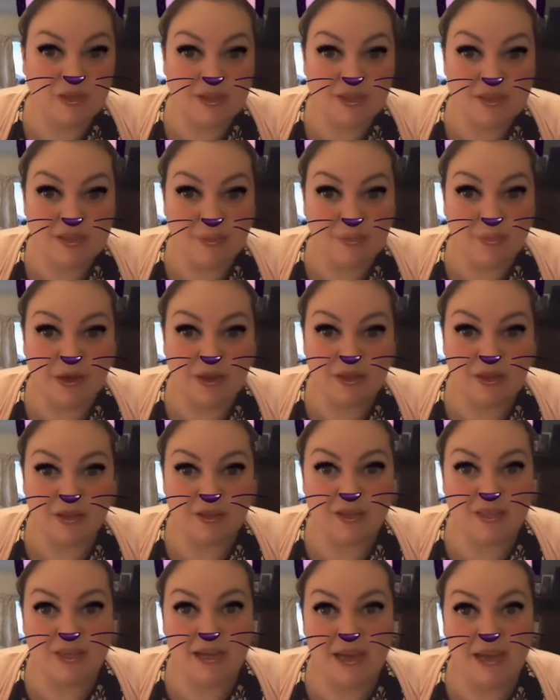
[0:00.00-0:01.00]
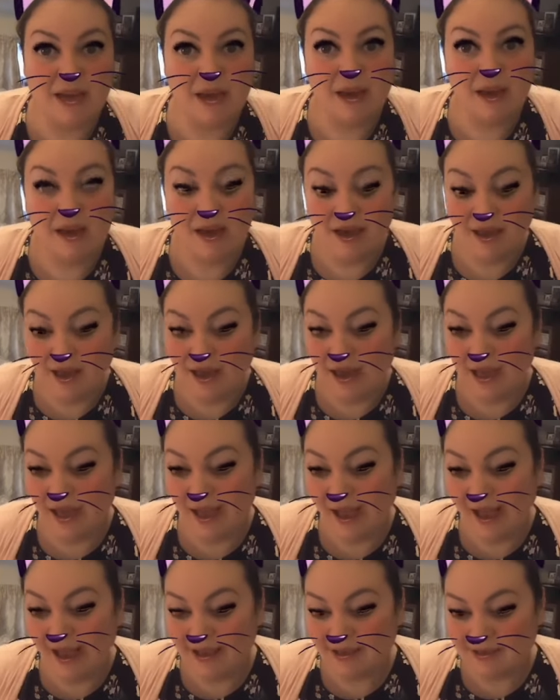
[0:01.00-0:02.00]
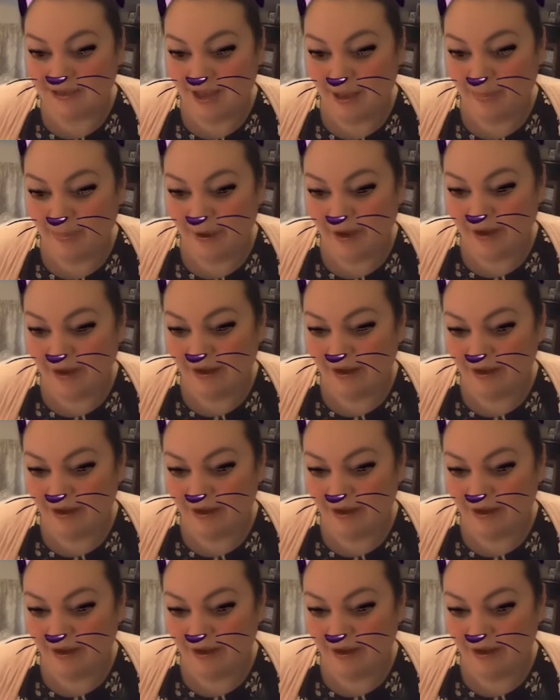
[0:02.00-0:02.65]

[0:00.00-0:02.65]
similar the other day. It is a bit,